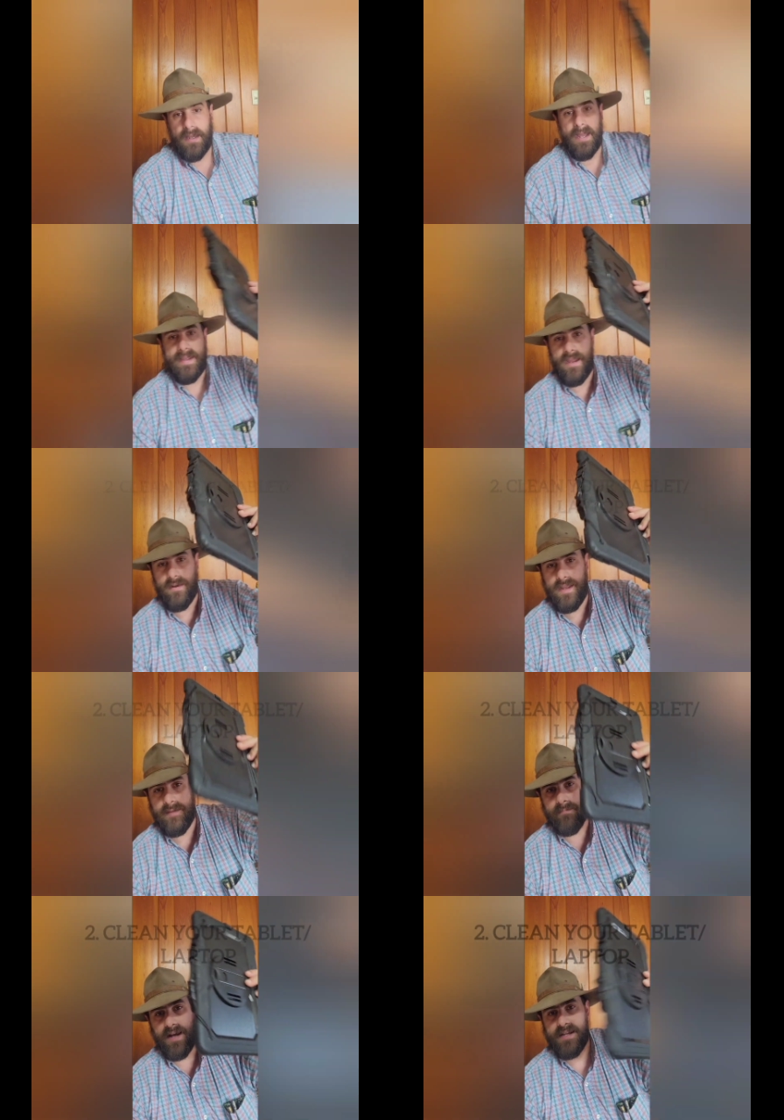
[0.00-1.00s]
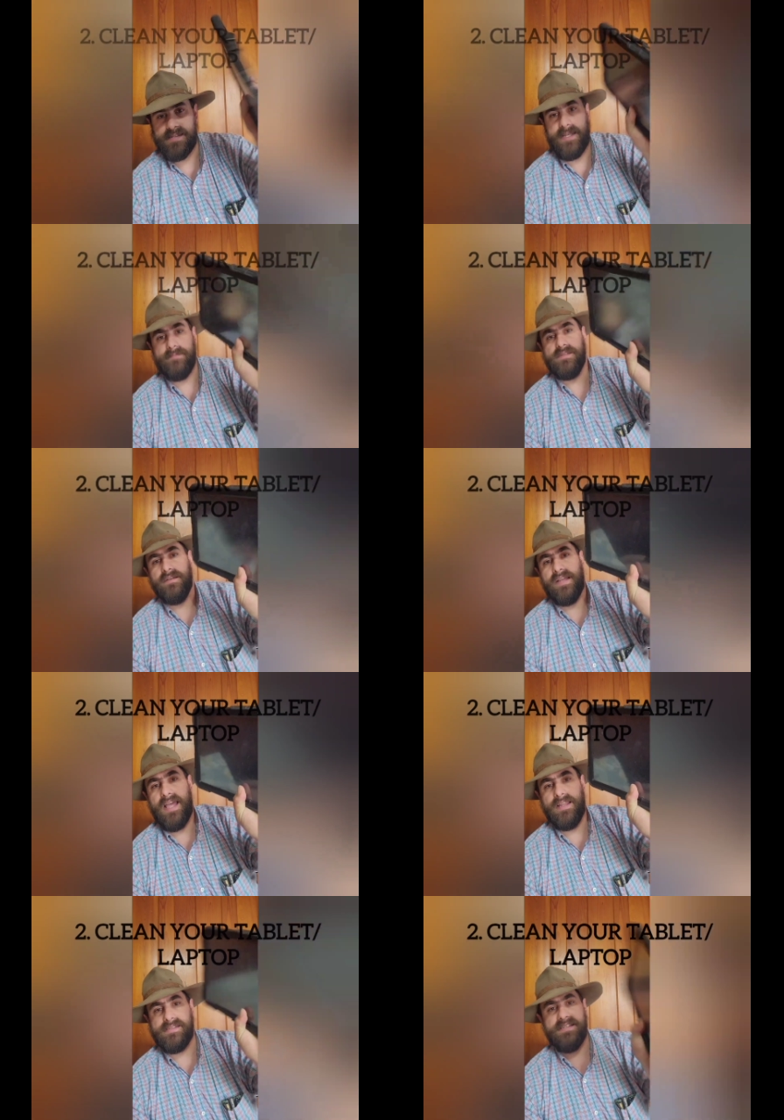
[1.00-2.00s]
I carry my Samsung
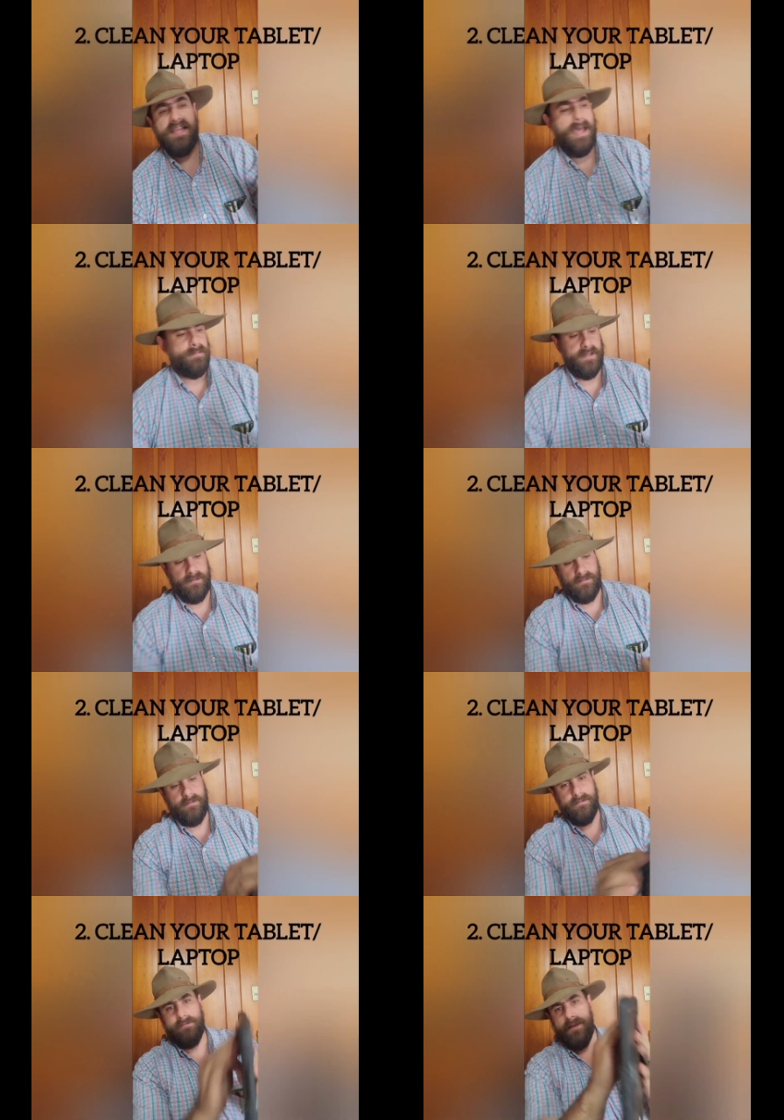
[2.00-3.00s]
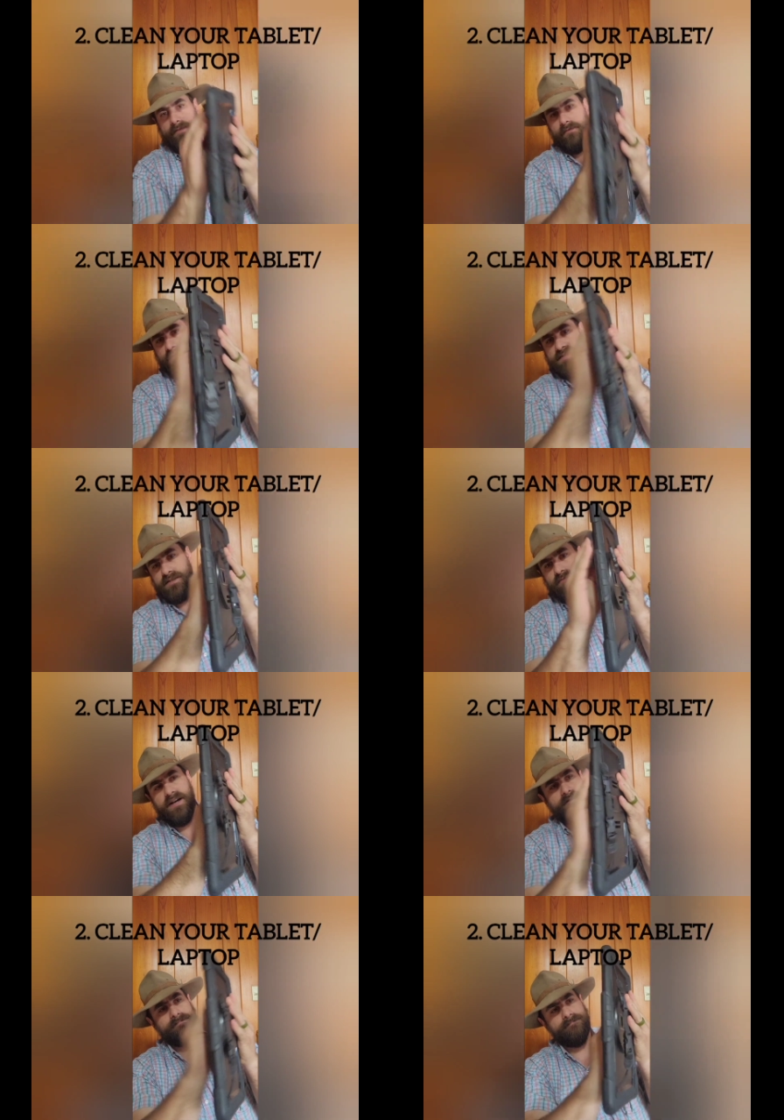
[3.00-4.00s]
Galaxy tablet every once in a
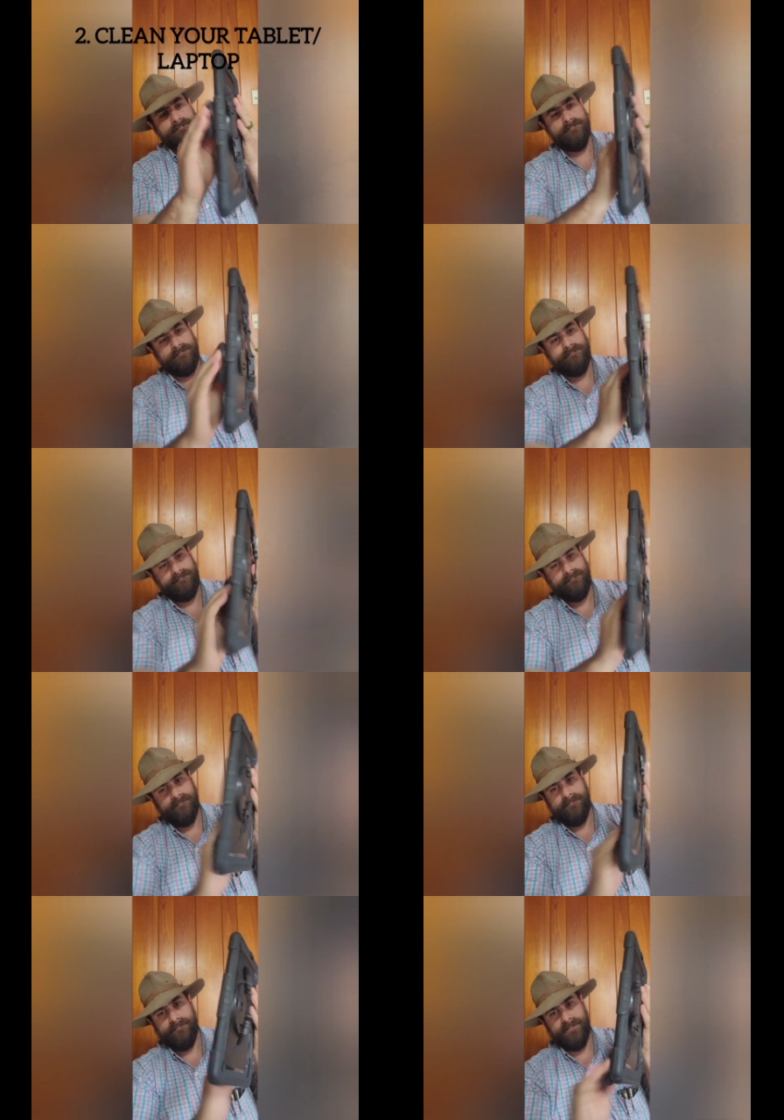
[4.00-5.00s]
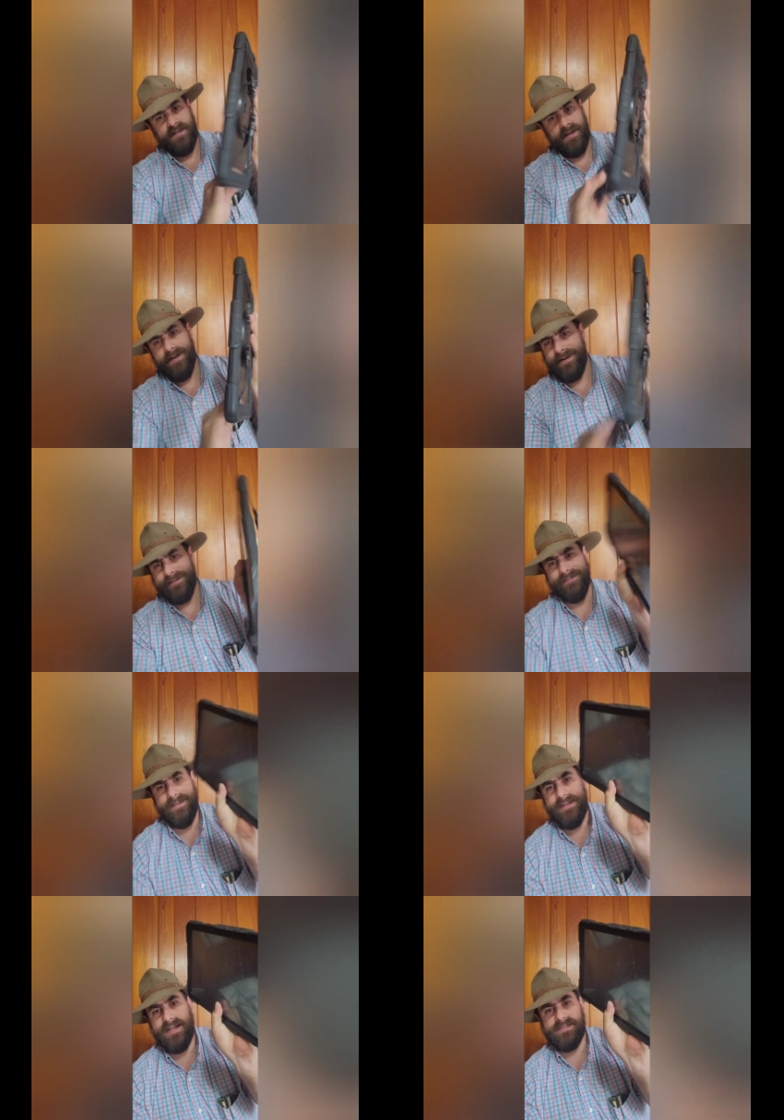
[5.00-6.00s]
while. I gotta
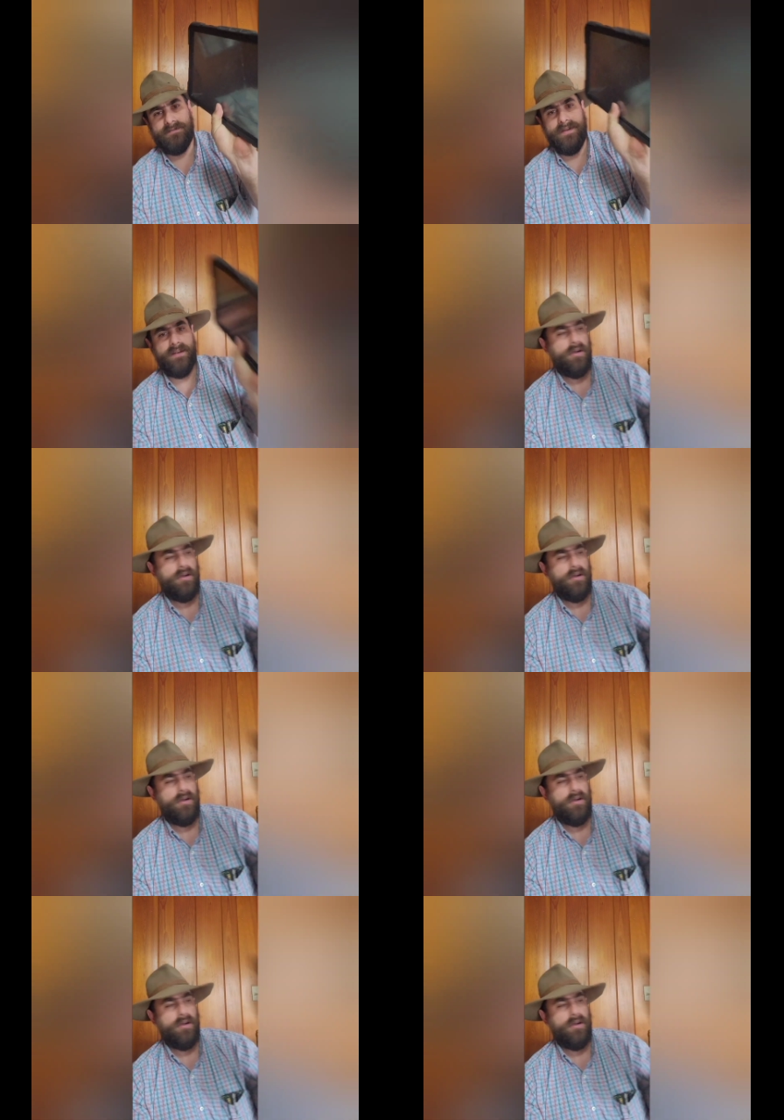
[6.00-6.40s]
clean that screen